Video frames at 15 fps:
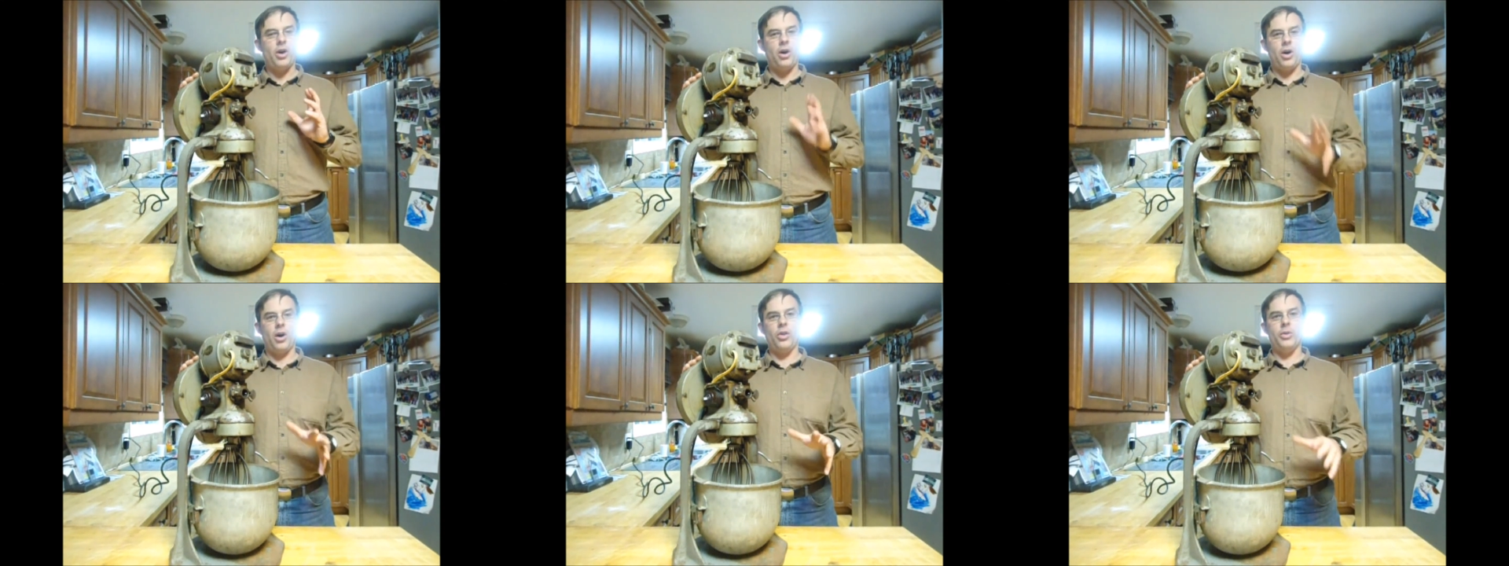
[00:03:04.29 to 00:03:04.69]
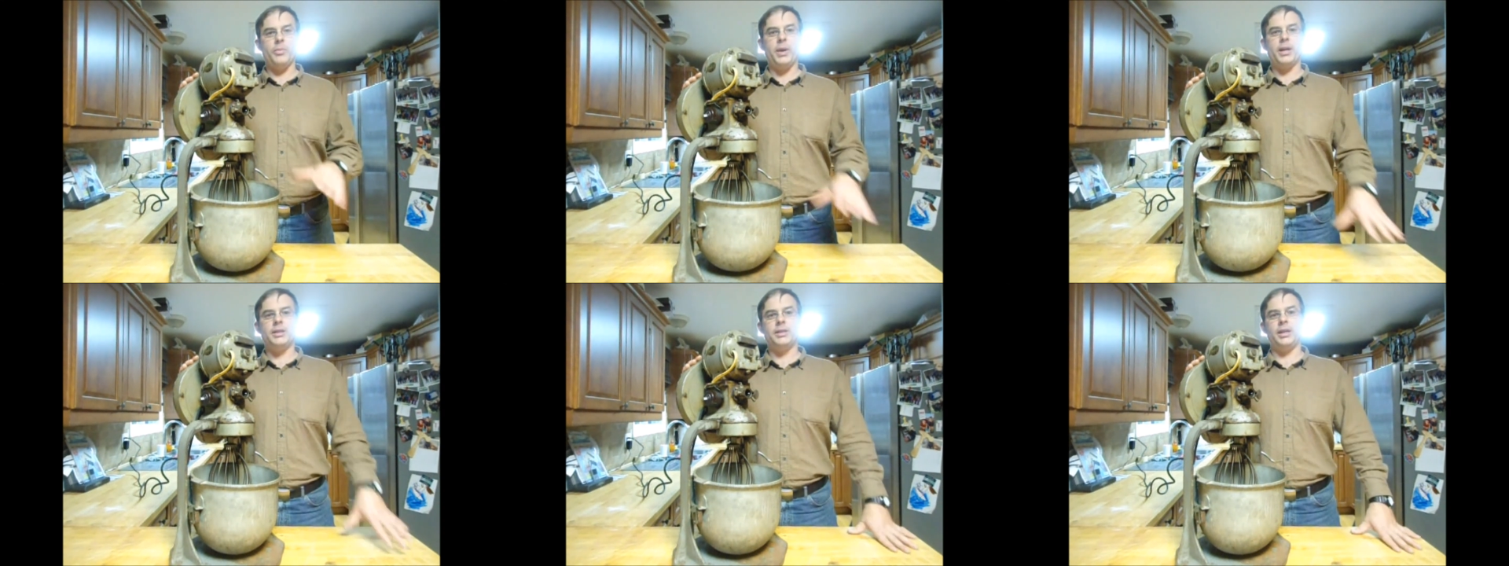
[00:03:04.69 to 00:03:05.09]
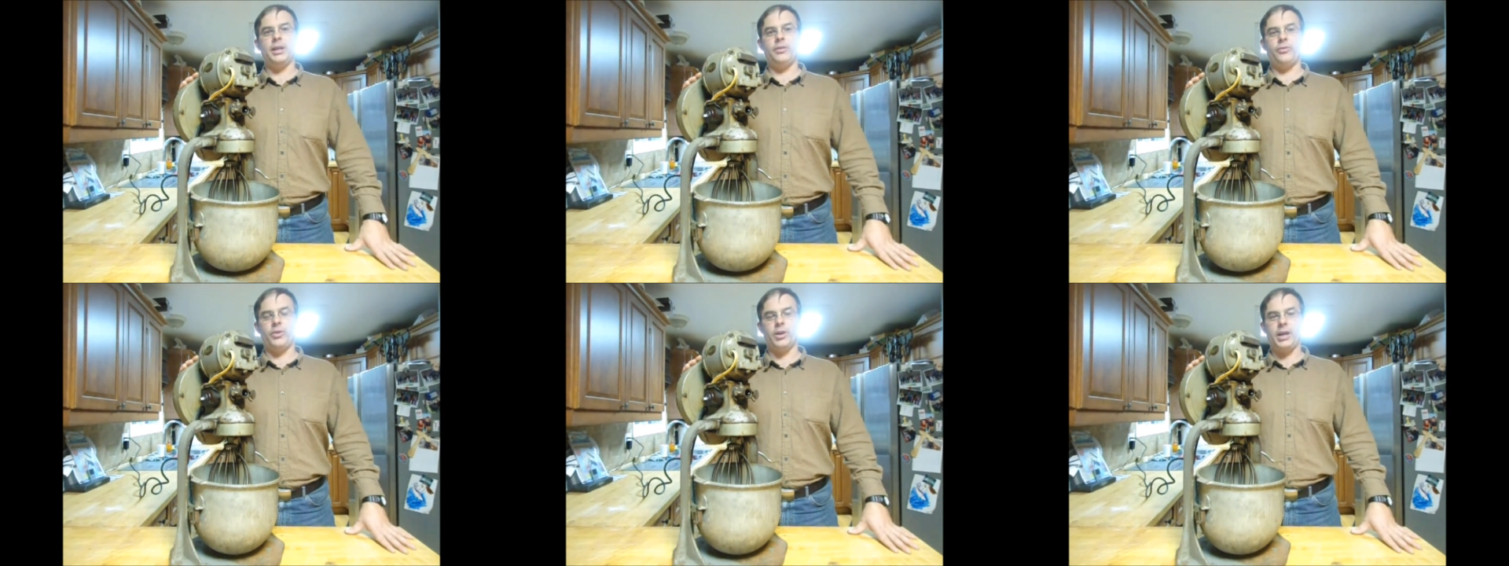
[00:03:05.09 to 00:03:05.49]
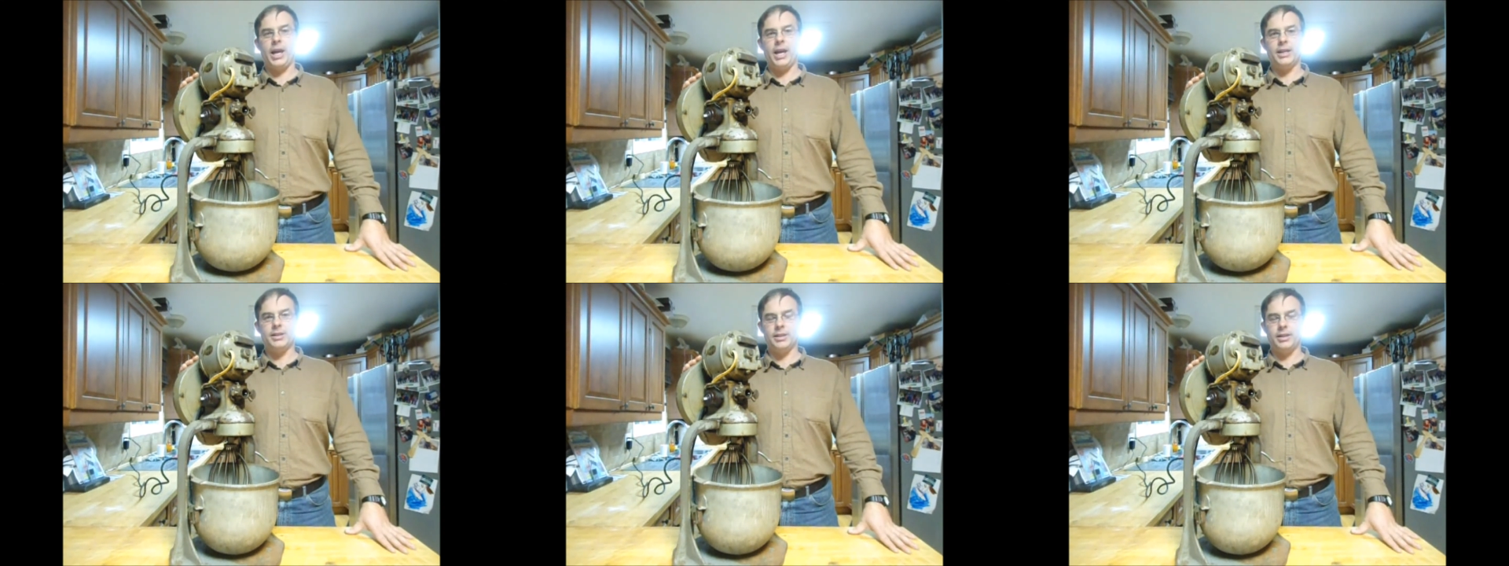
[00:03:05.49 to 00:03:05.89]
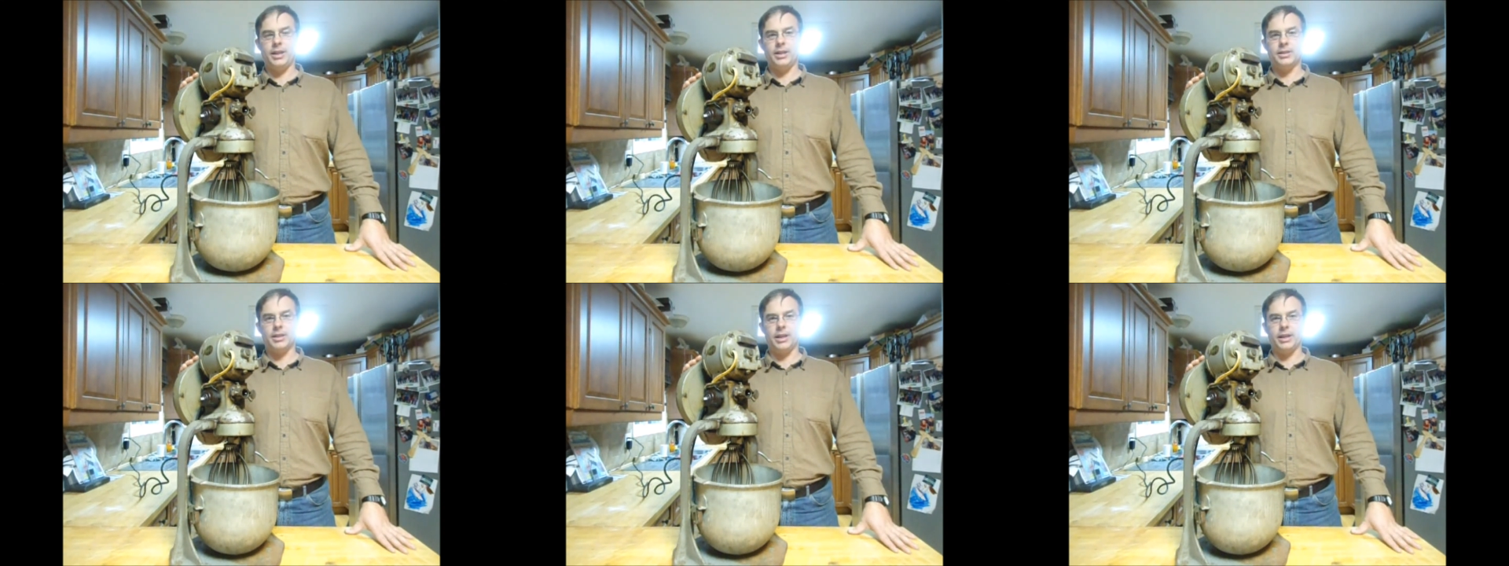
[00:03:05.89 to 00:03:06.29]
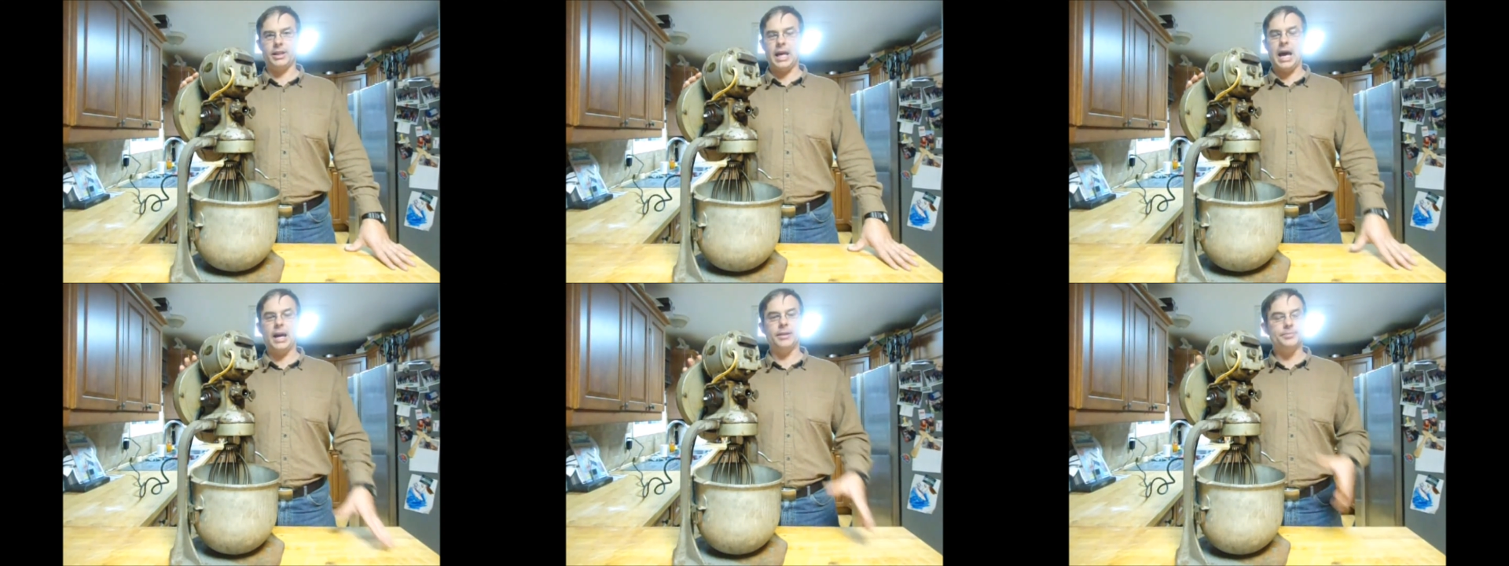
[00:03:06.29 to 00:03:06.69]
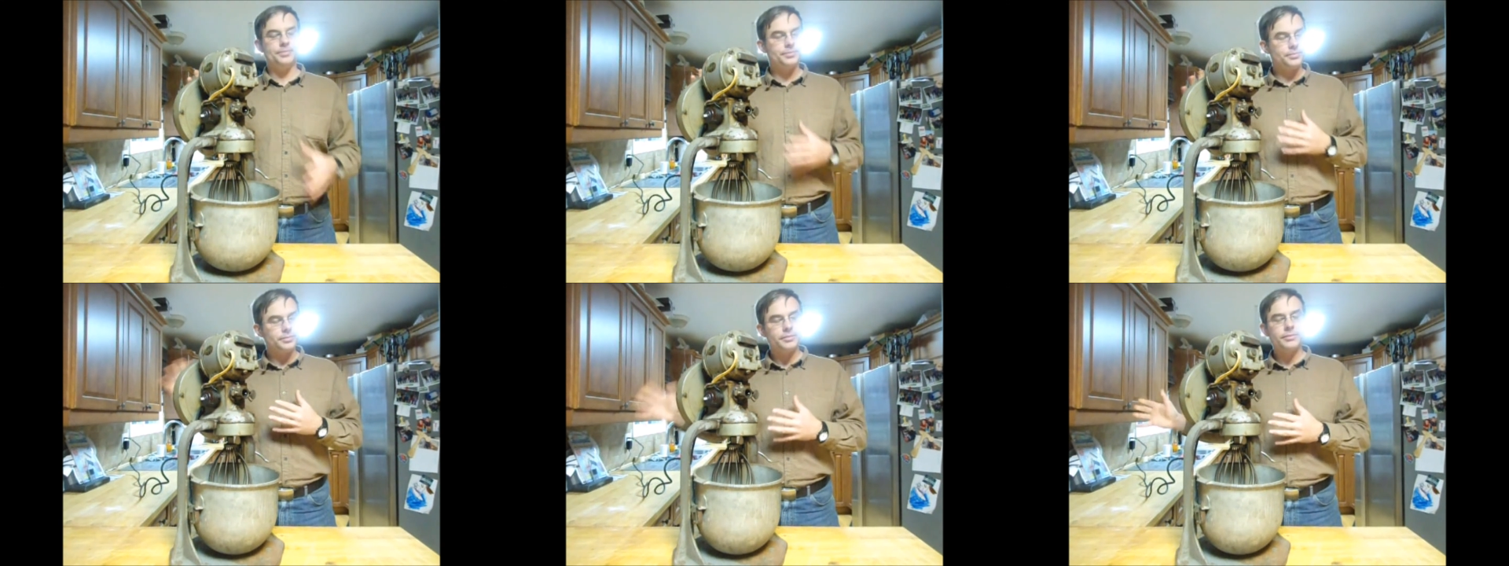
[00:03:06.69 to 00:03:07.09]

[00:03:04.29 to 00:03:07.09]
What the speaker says: all the mixing for cakes and things like that,